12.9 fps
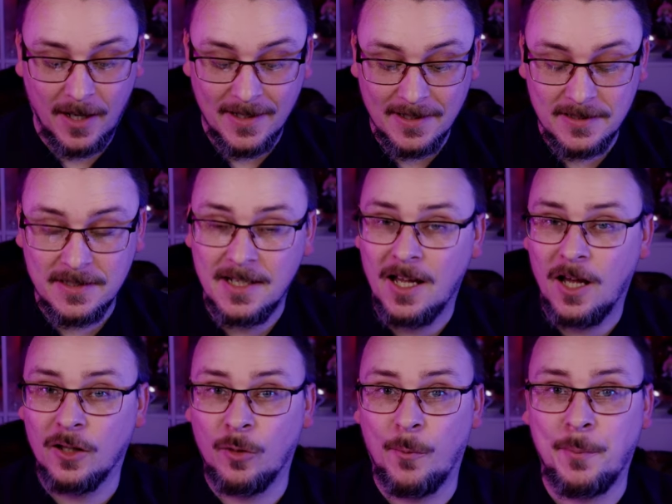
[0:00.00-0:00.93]
and it's
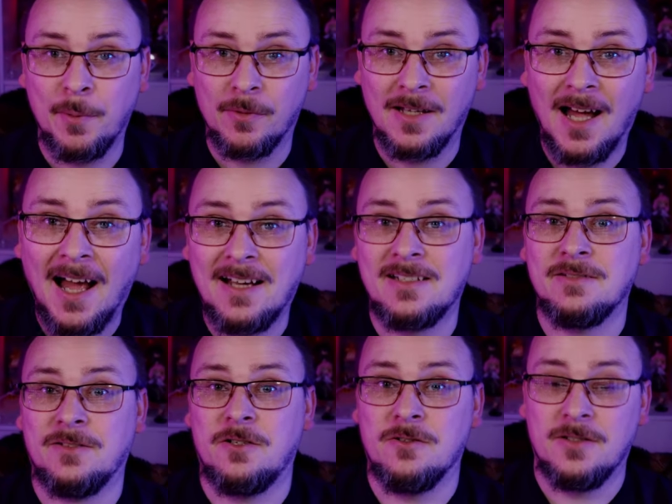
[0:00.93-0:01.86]
a lot more people
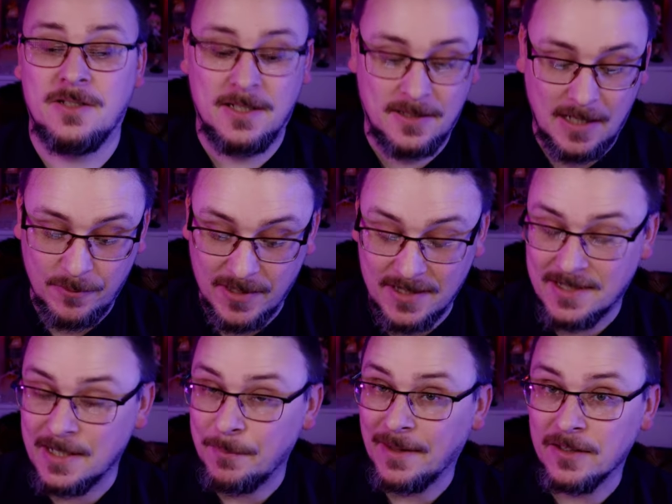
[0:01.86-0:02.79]
active on this now, you can
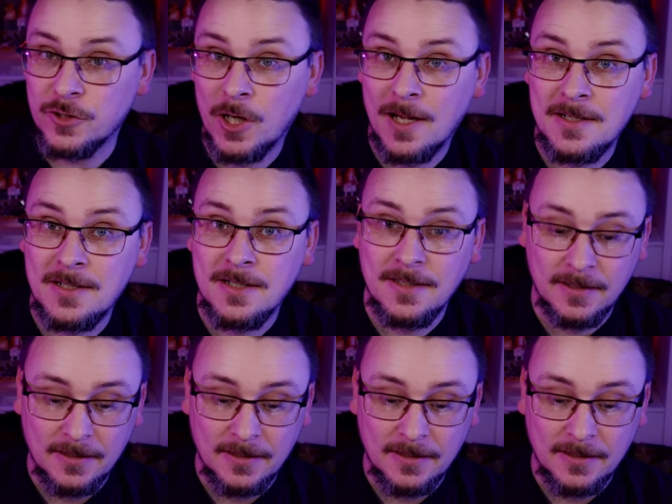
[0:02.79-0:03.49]
see by the chat.